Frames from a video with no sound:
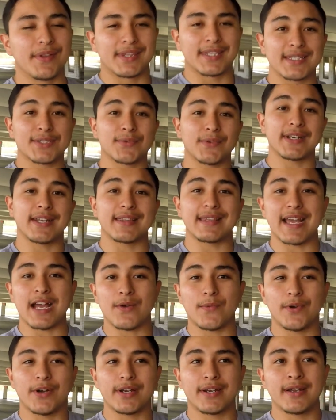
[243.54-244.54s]
this one and that
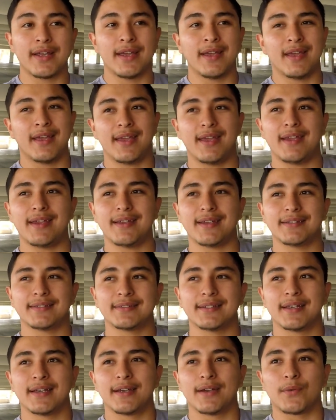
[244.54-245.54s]
one, and
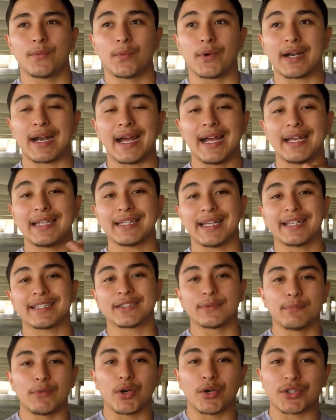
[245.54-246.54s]
what I liked
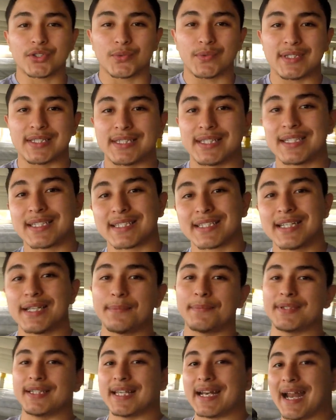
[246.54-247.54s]
the most was this
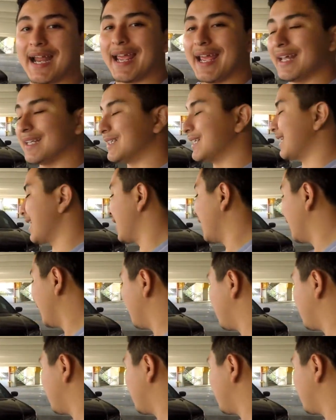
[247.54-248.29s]
lip that I ended up